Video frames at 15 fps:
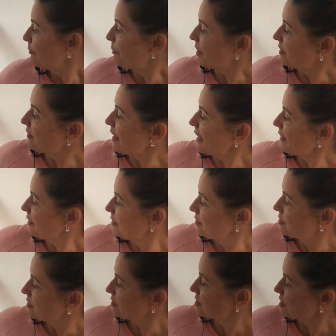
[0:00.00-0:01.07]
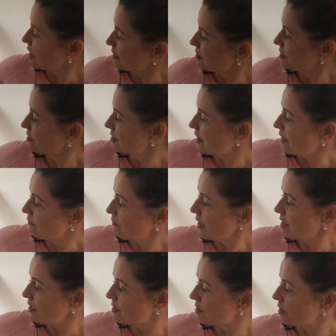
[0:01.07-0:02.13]
But that is starting to get
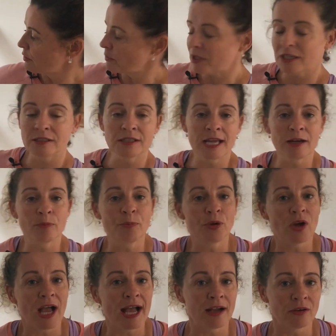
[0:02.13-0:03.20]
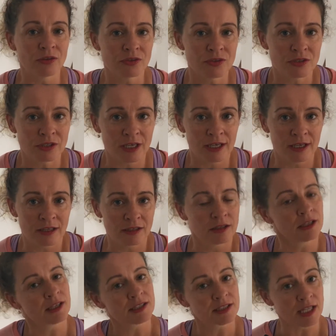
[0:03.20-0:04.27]
ready so that we can now put out
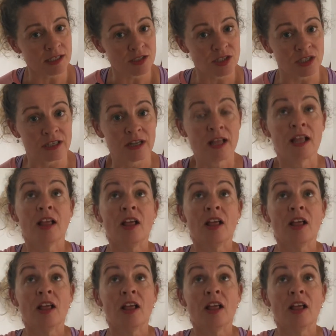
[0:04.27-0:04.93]
the extension.